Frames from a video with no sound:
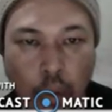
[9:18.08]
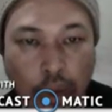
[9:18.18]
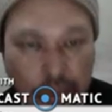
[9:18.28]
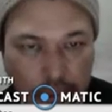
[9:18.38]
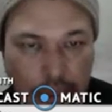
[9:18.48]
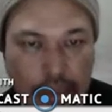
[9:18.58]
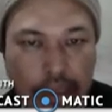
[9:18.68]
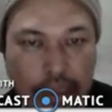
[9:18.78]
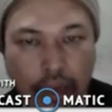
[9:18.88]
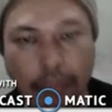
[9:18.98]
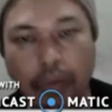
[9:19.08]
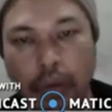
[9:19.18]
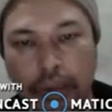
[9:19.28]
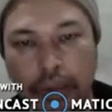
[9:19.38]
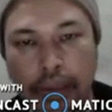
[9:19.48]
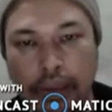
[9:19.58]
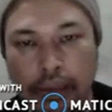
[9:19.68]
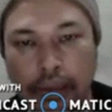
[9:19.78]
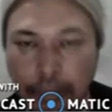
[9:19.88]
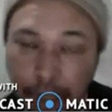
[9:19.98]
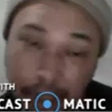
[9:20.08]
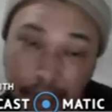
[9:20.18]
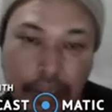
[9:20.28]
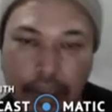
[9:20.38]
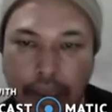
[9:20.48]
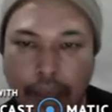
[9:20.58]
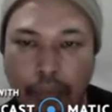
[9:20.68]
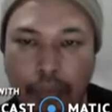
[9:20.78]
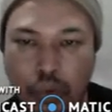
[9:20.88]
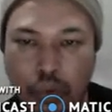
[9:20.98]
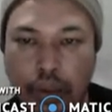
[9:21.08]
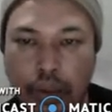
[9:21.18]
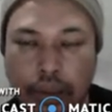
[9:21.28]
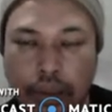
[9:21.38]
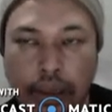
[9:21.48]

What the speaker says: question set of question. Maybe, I'm not sure.